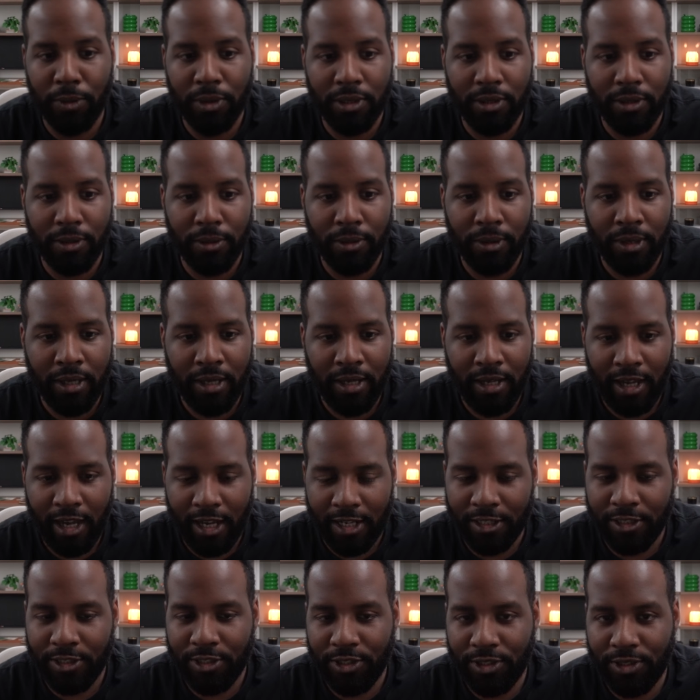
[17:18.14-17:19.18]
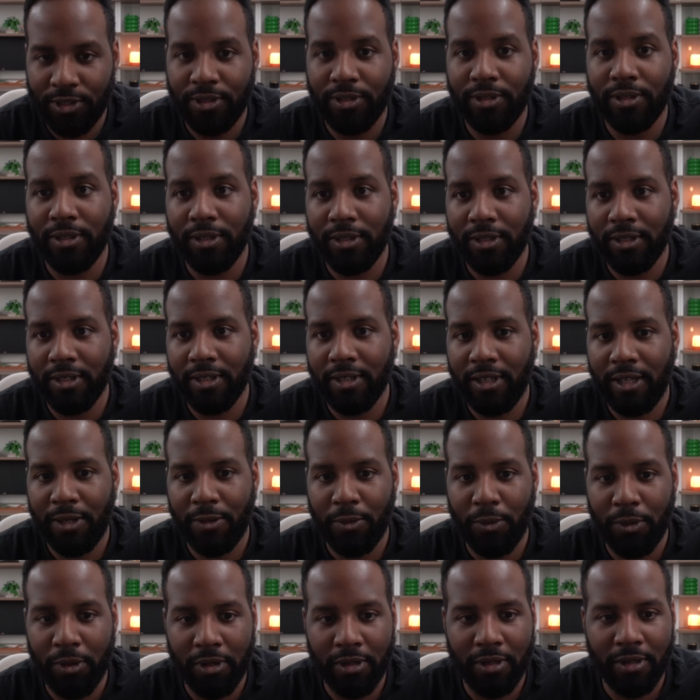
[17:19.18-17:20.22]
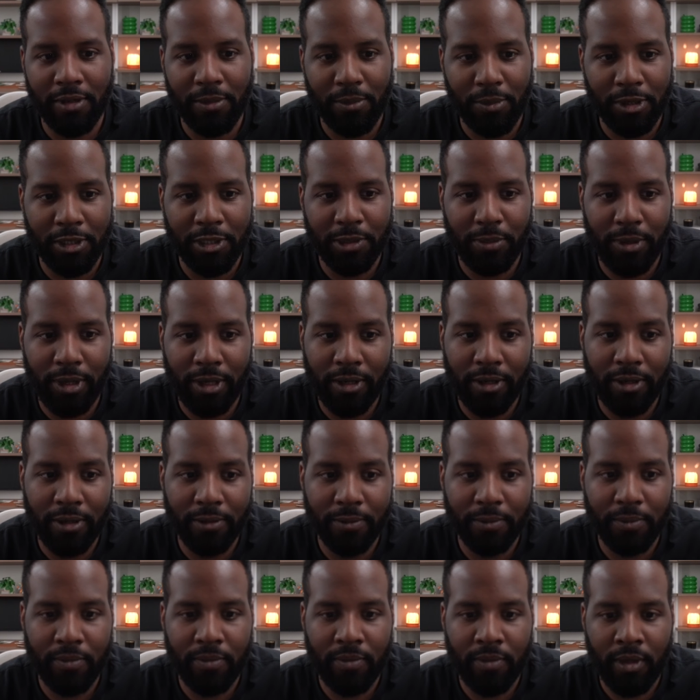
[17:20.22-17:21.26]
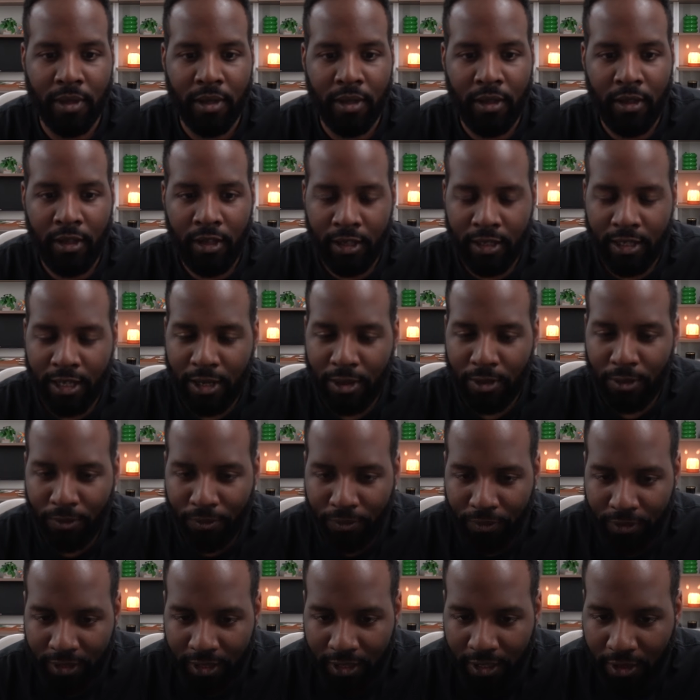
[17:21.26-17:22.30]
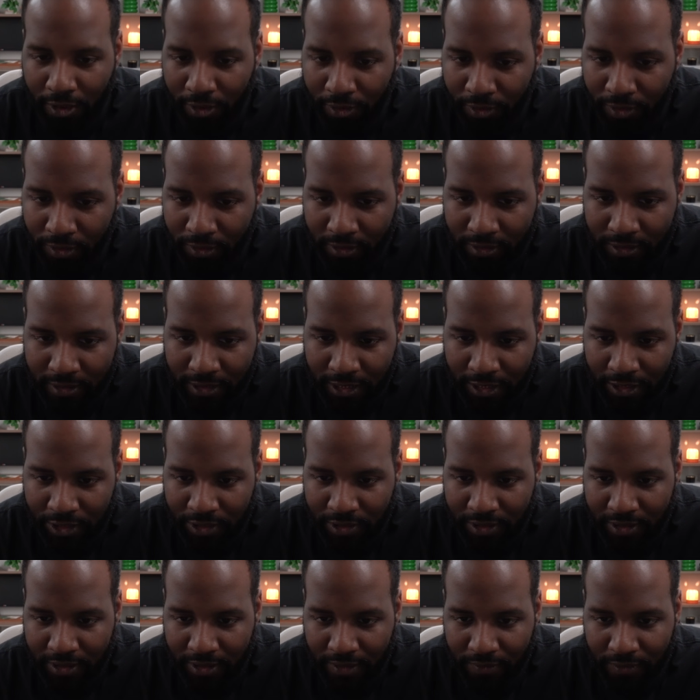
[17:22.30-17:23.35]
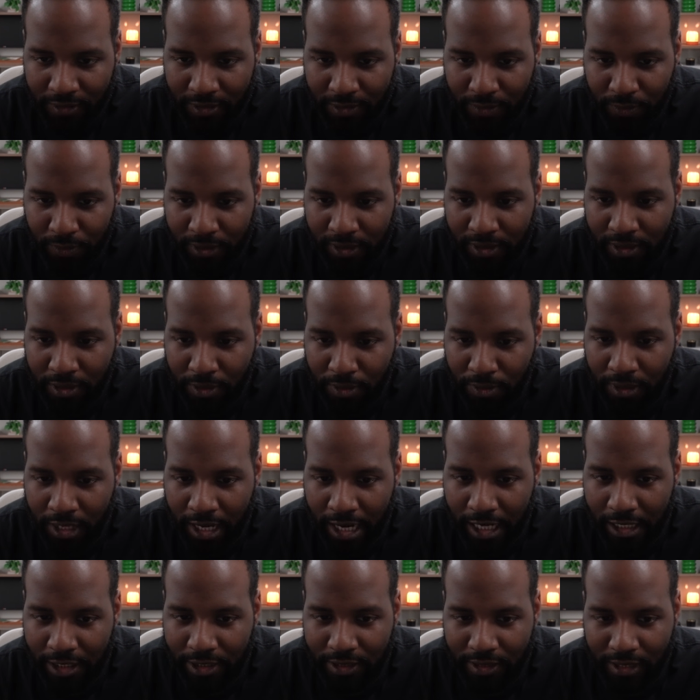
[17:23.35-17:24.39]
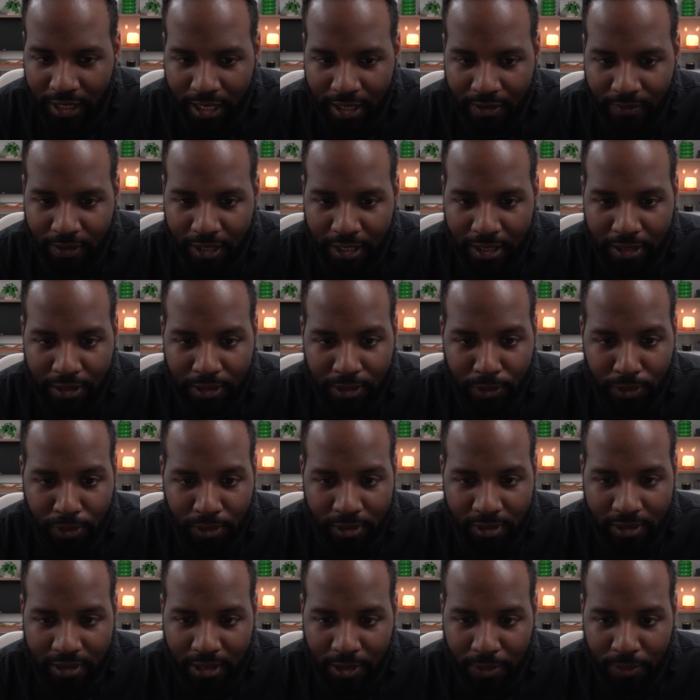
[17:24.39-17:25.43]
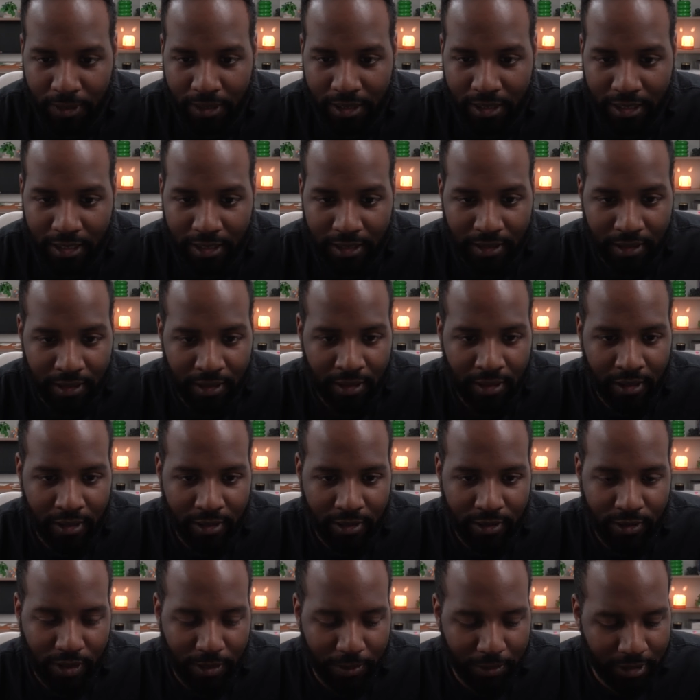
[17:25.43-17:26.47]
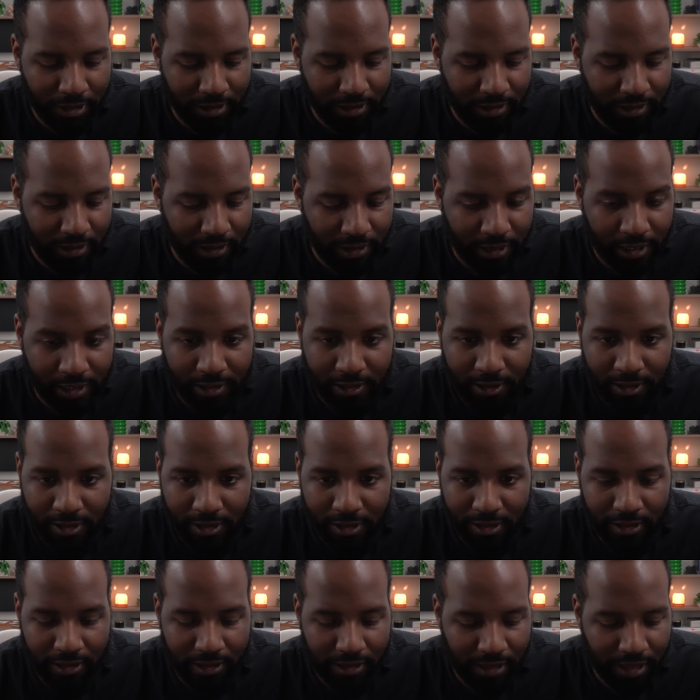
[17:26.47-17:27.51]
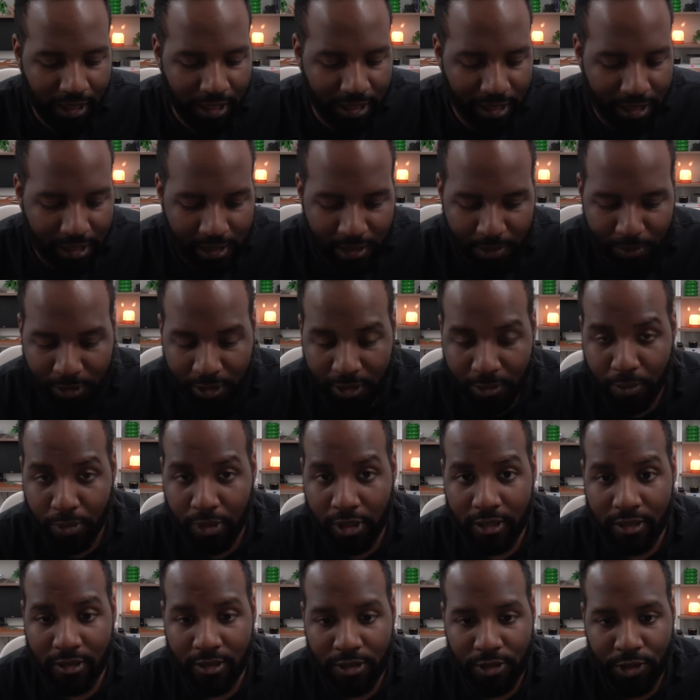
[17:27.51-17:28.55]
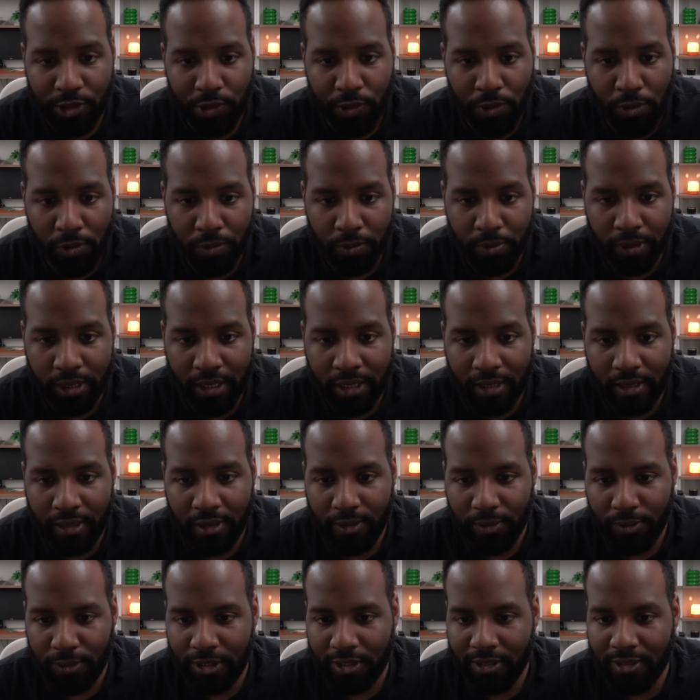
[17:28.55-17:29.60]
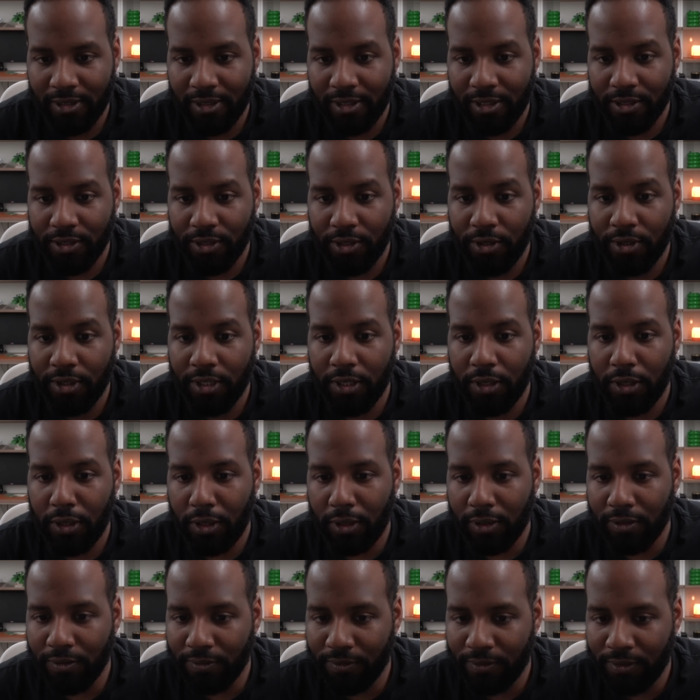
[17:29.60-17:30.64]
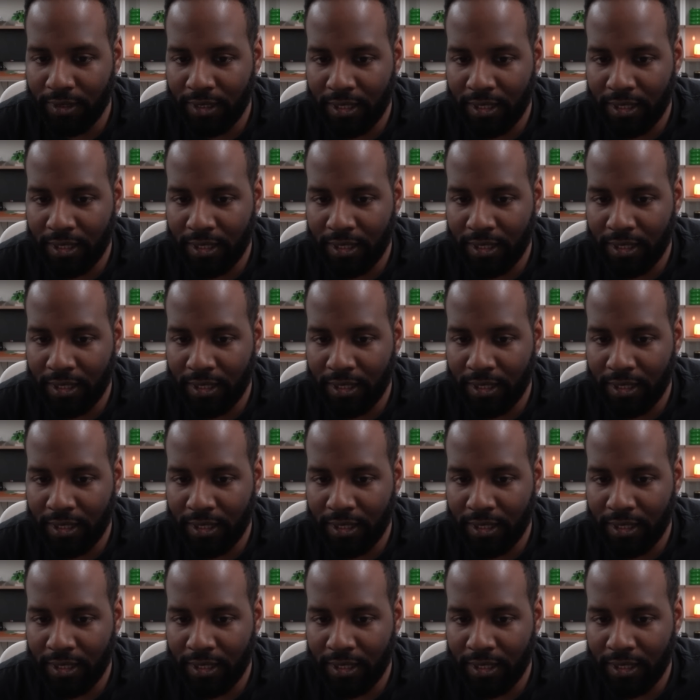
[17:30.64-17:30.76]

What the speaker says: window, and it should look and work much better. Now, for the other sections of these, we don't actually have any LoRAs that we need. So I'm going to select on it, and then I'm going to press Control B, which is going to turn it off.